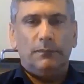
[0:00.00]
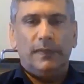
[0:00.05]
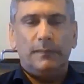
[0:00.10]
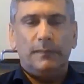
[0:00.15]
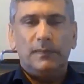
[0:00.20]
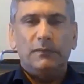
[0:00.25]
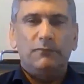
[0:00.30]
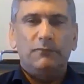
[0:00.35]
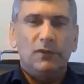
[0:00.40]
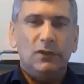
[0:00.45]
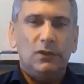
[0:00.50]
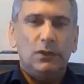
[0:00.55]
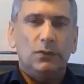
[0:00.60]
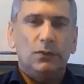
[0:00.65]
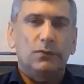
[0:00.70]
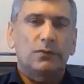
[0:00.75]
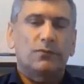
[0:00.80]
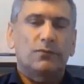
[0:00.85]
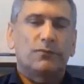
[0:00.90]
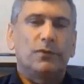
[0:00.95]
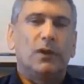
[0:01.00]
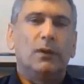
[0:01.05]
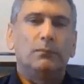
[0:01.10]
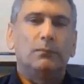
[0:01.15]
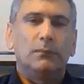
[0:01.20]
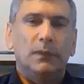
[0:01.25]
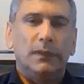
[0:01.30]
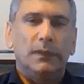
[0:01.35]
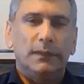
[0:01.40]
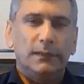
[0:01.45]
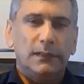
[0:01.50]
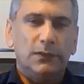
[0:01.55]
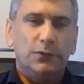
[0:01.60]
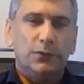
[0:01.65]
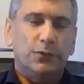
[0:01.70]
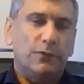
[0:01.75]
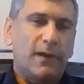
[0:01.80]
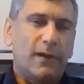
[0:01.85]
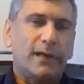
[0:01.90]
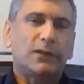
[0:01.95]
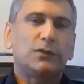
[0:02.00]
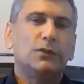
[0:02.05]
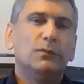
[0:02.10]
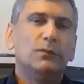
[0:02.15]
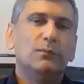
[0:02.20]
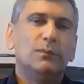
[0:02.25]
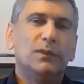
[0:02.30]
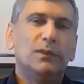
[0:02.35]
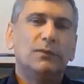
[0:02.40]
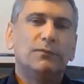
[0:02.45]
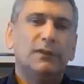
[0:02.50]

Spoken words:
maybe videos from interaction